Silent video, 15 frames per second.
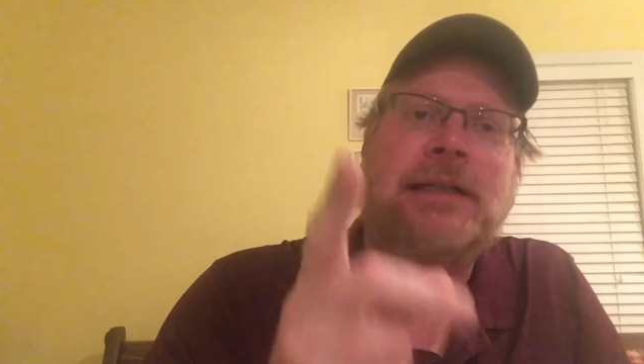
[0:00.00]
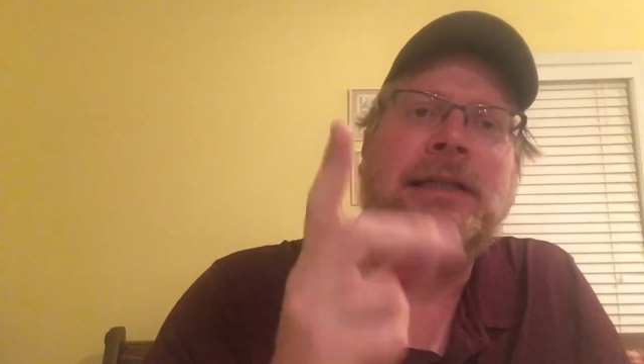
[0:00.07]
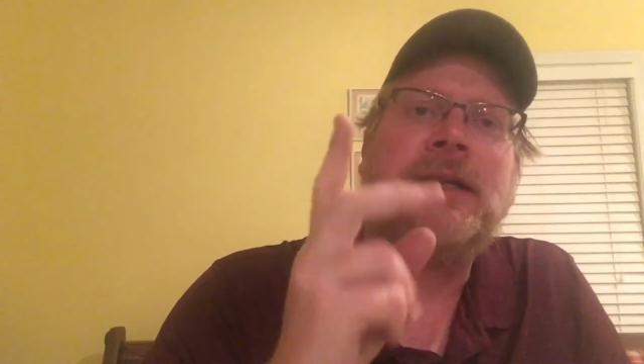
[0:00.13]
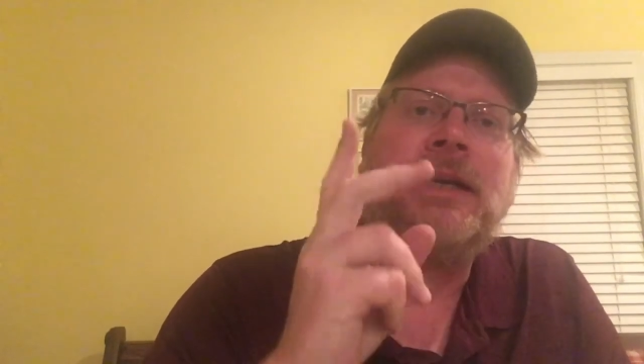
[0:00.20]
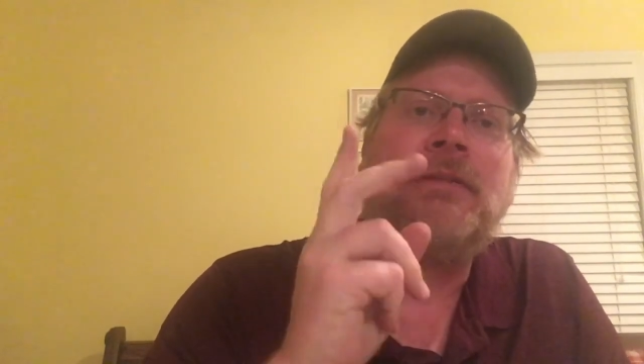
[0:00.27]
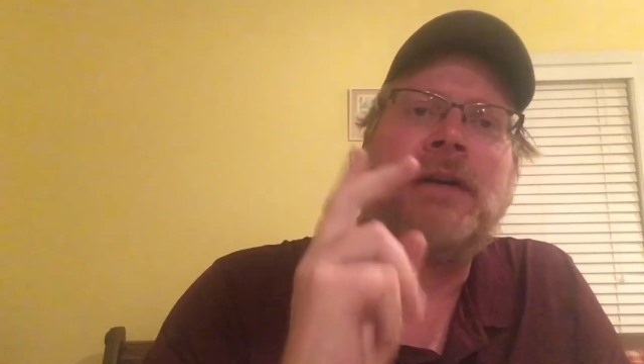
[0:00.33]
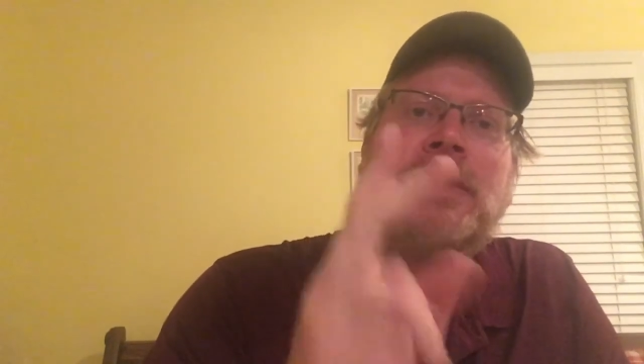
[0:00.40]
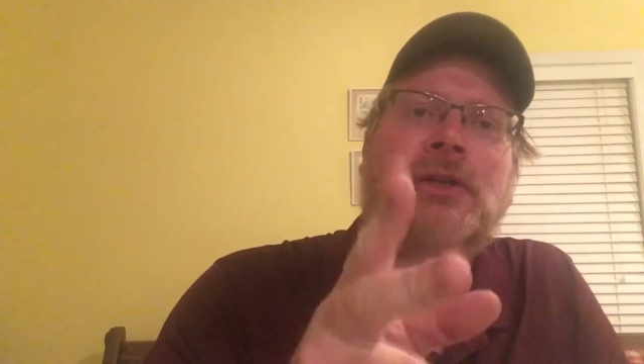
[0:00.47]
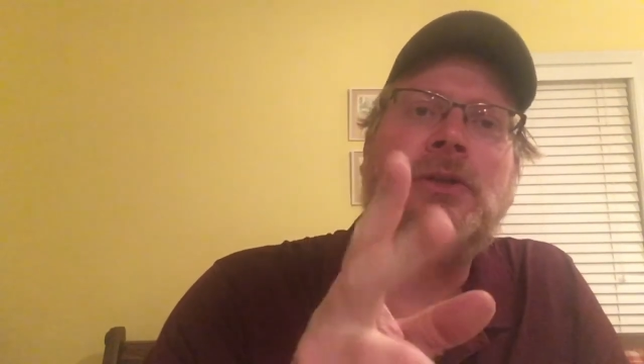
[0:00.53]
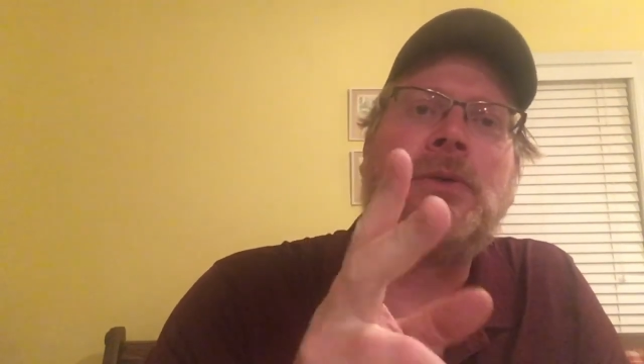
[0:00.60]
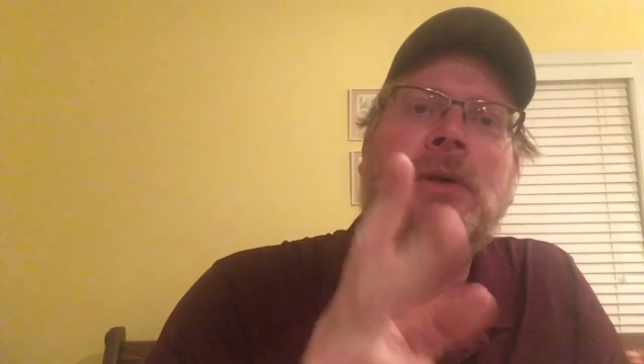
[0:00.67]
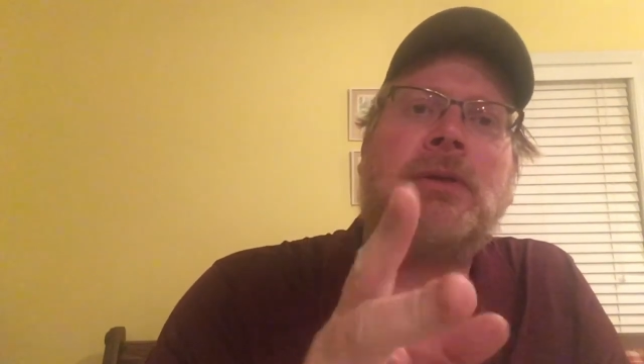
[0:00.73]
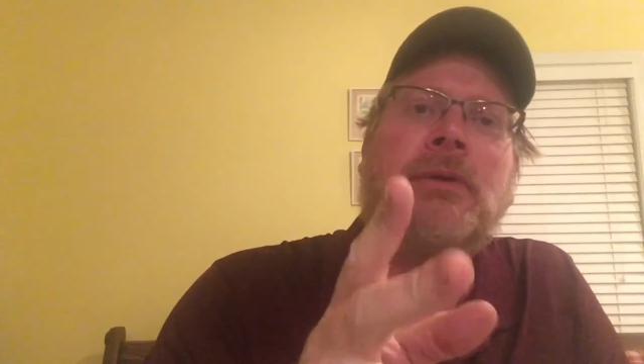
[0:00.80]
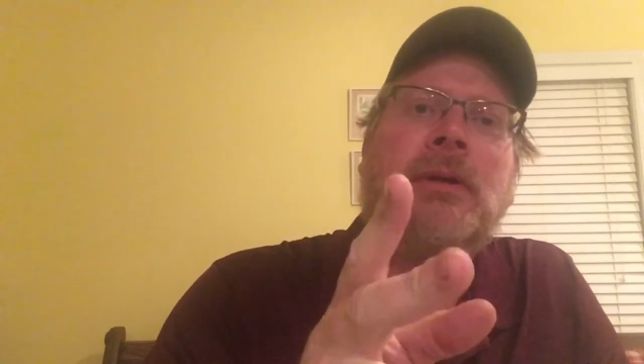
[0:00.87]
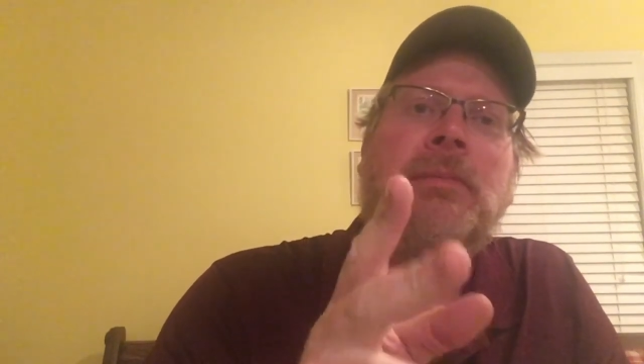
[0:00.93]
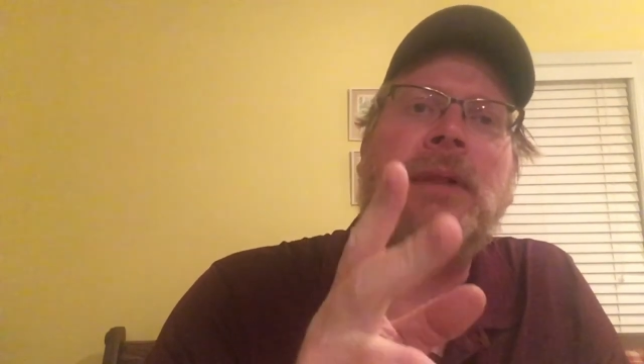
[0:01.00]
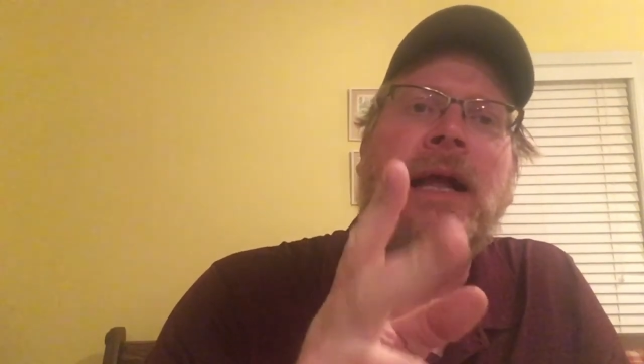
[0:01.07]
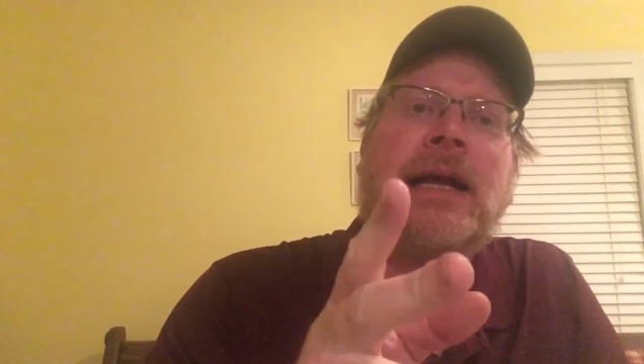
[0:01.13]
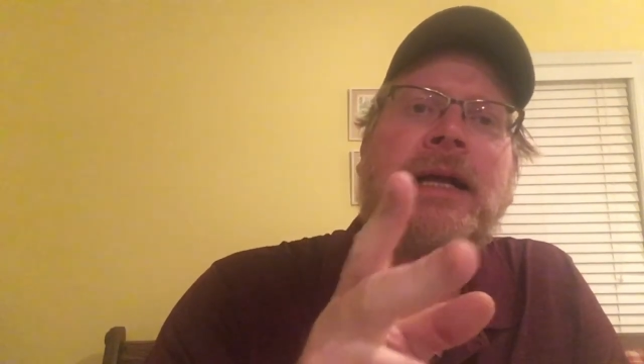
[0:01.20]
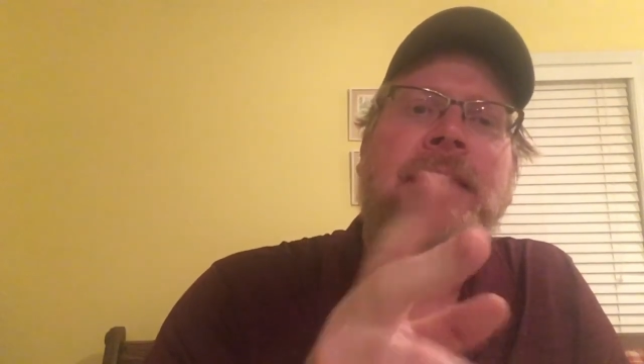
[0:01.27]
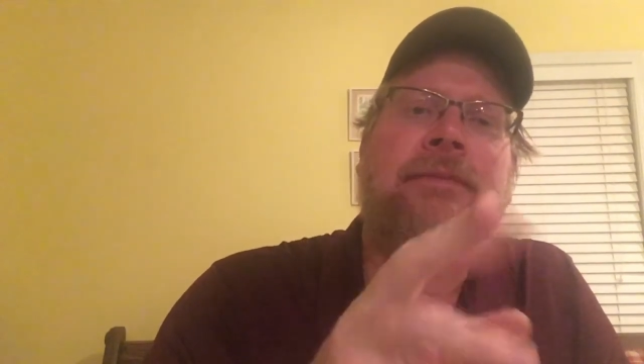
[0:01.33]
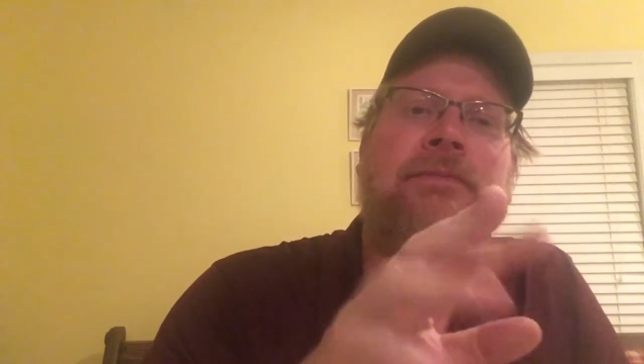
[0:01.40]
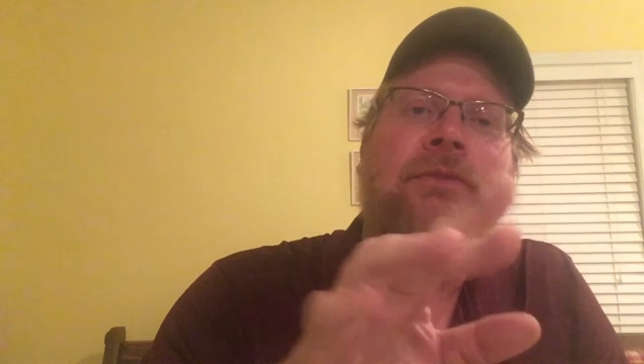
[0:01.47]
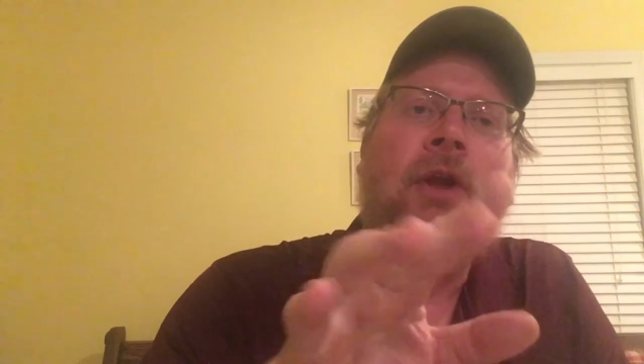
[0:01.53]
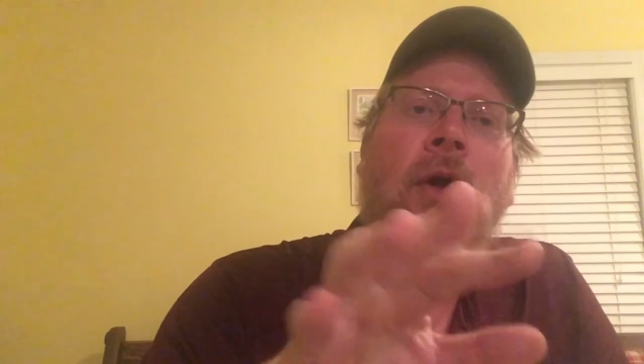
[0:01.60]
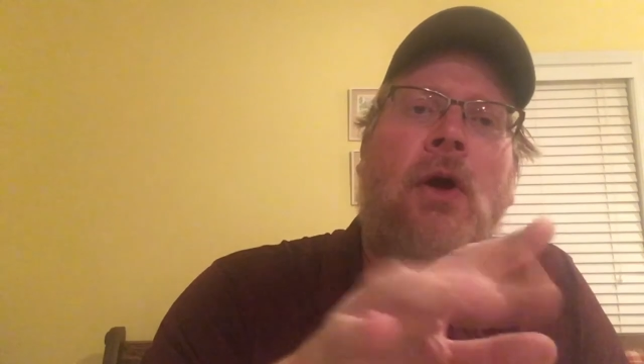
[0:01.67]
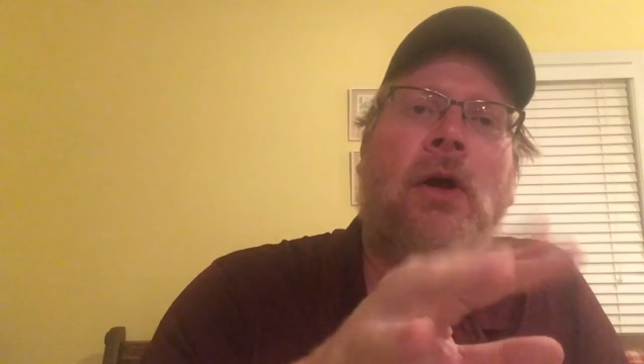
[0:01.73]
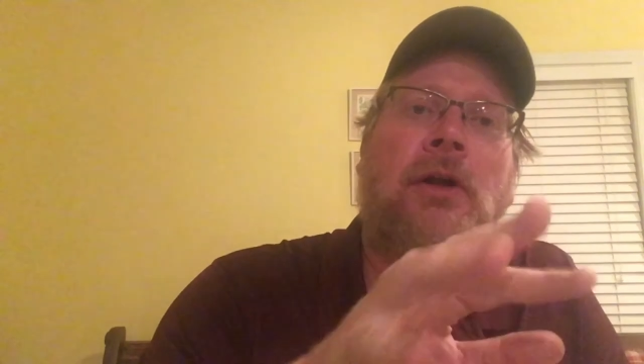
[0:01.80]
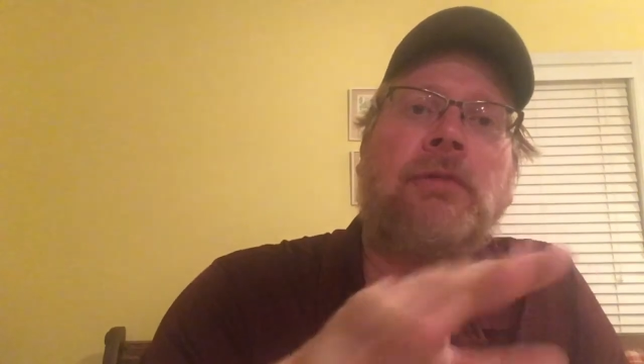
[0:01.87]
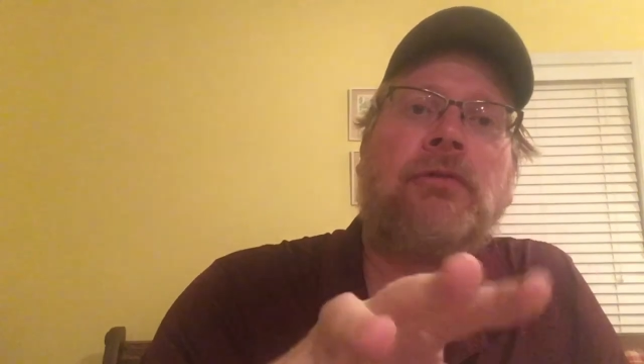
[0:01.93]
I think I've got two or three blackened
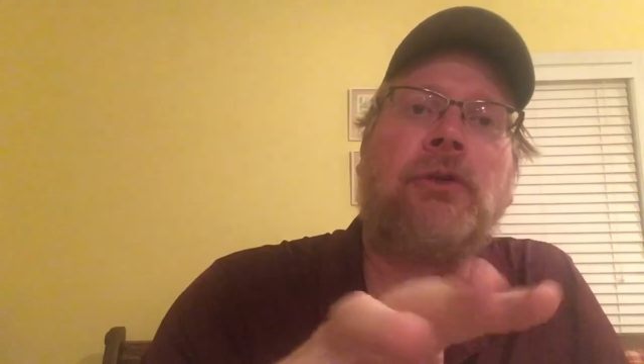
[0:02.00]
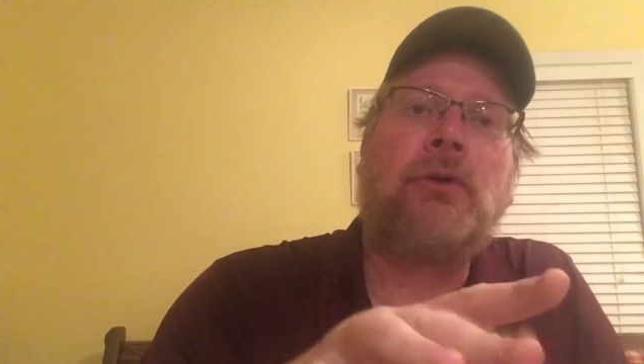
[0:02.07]
or